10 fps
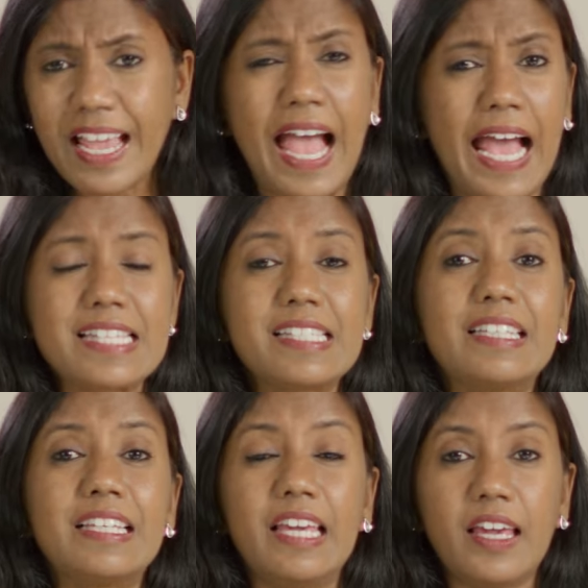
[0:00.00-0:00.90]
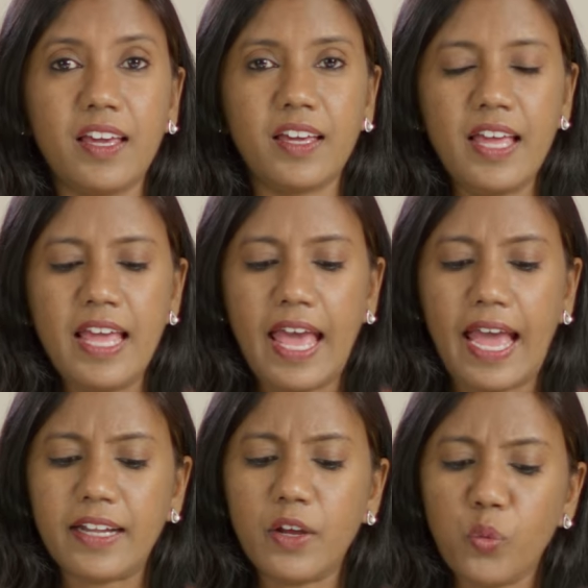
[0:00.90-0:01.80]
as a king.
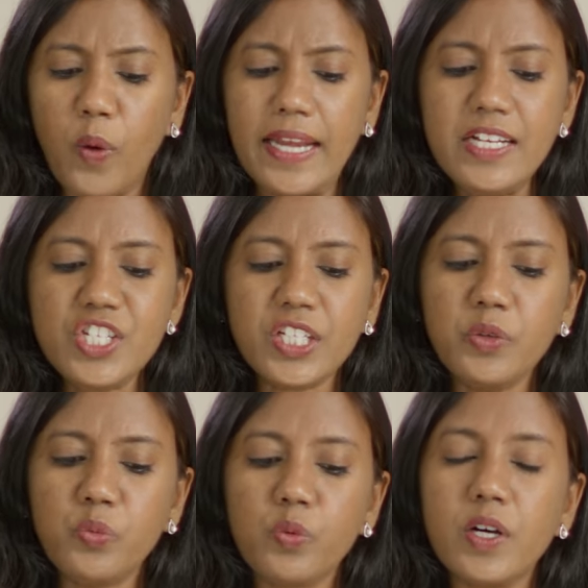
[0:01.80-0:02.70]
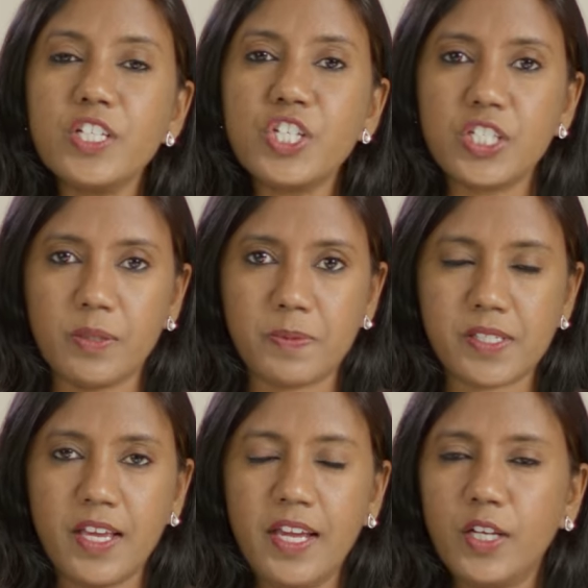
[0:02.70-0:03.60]
And when she
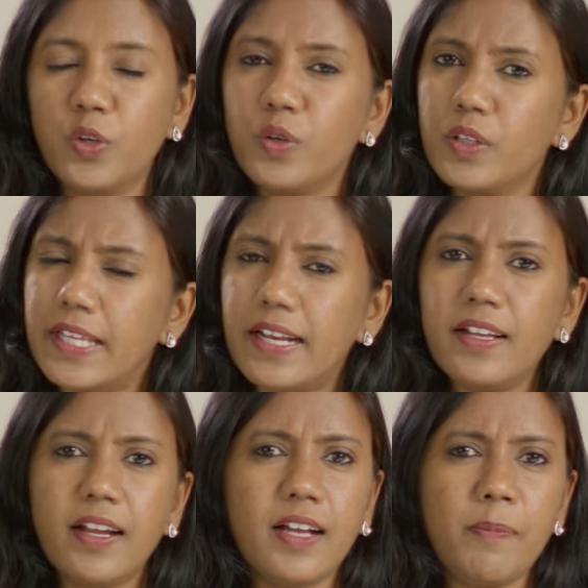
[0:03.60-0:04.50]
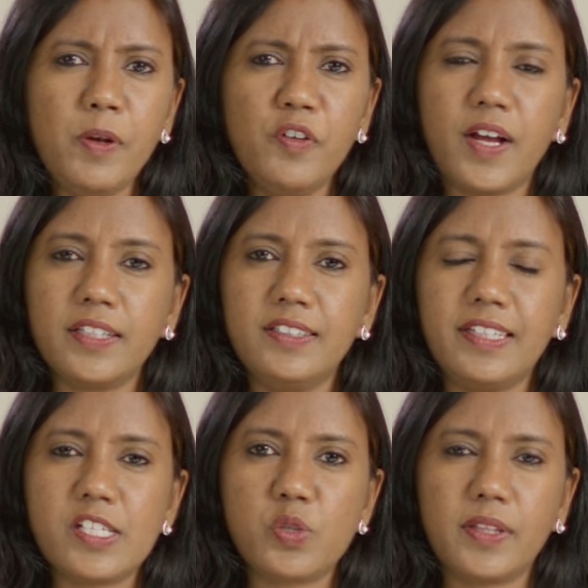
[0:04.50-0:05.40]
worships, no, there are a couple of other
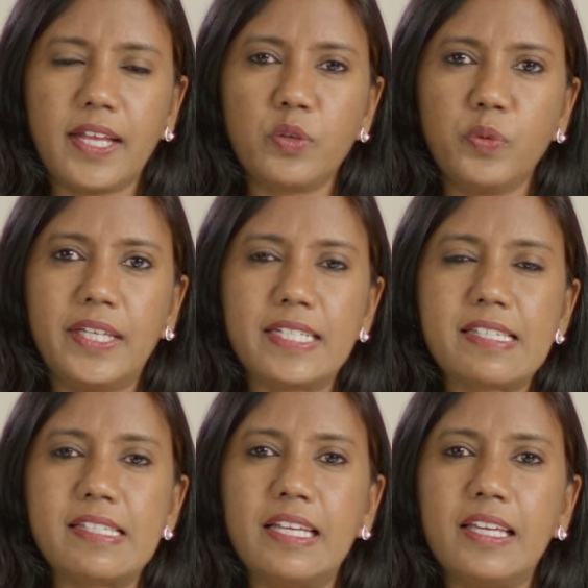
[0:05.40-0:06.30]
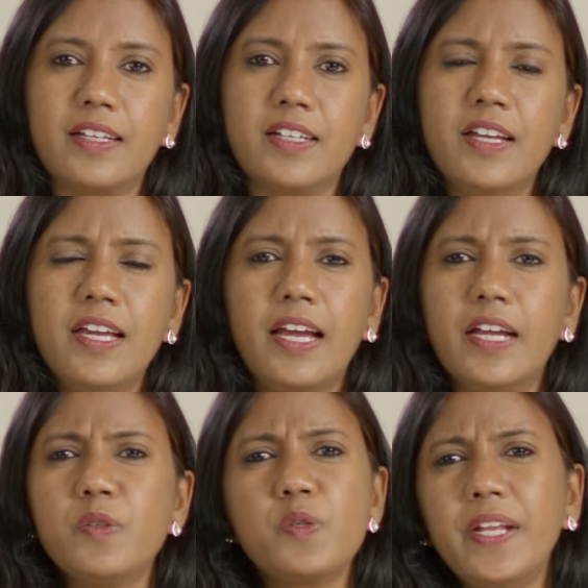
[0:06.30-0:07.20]
things that we can see here.
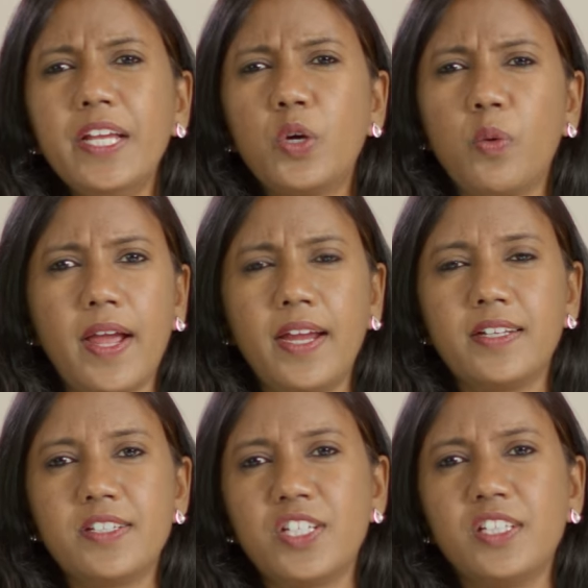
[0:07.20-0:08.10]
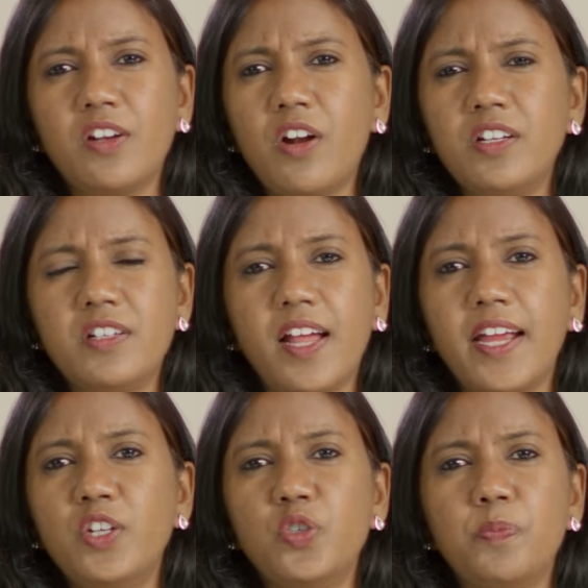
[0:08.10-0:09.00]
It was very quiet. She did not
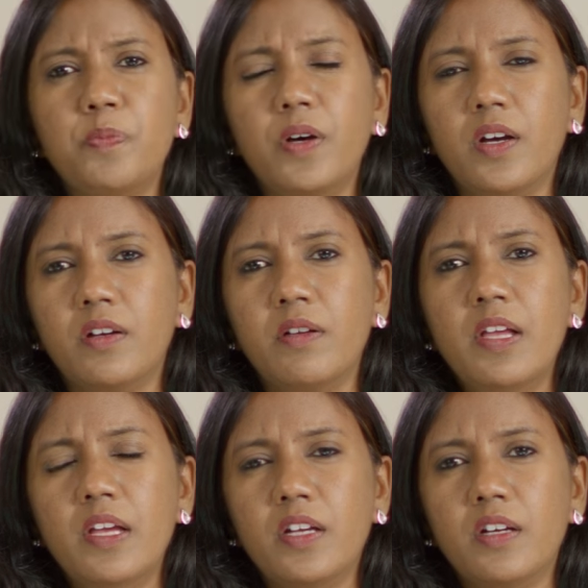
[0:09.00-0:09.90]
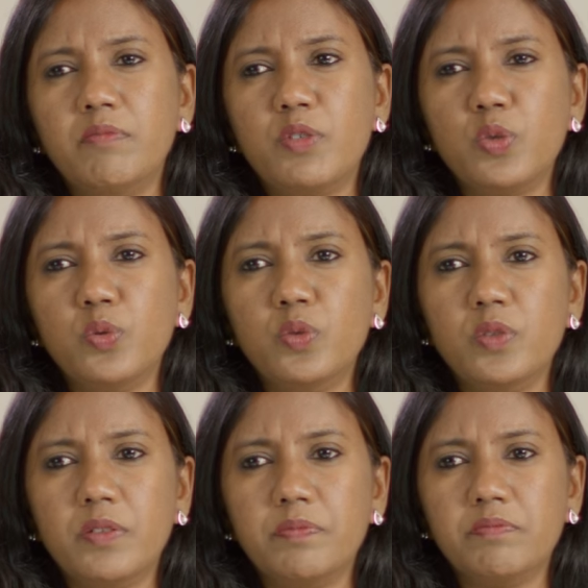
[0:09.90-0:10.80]
try to uh, um, to
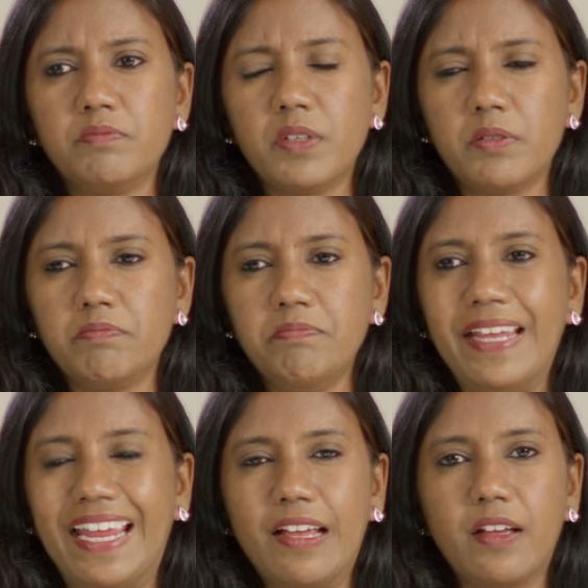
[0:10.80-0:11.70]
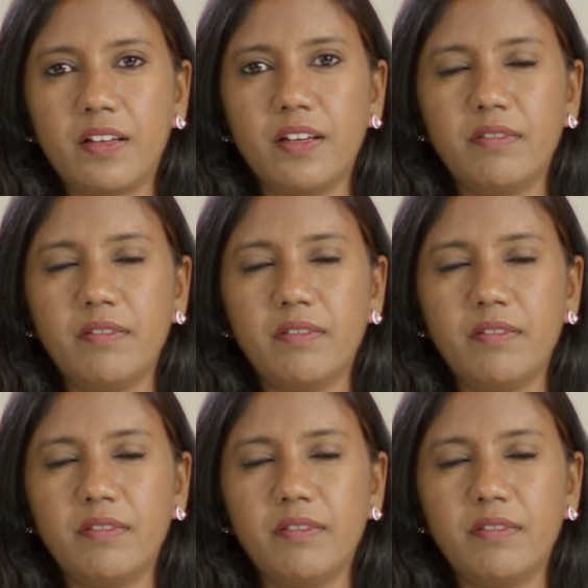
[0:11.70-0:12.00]
um, make